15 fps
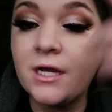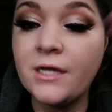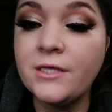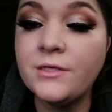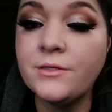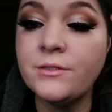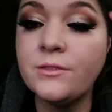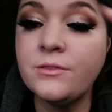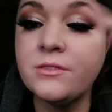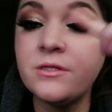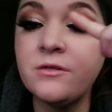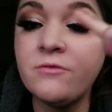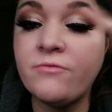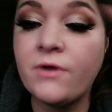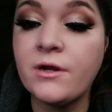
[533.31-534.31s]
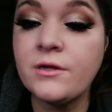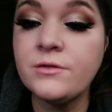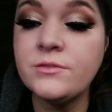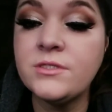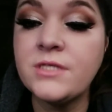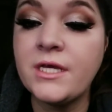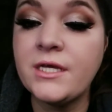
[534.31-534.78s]
I use
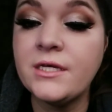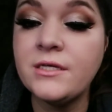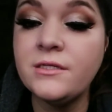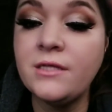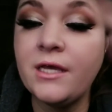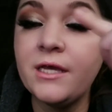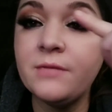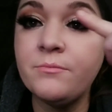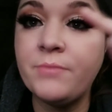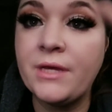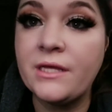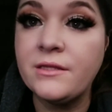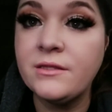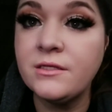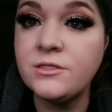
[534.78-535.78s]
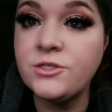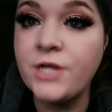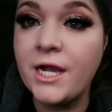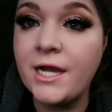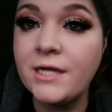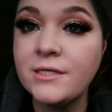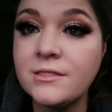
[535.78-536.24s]
Nevarro sand and bantha
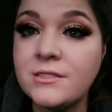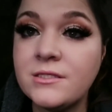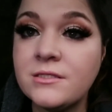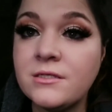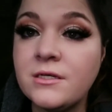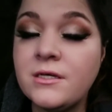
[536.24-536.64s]
tracks.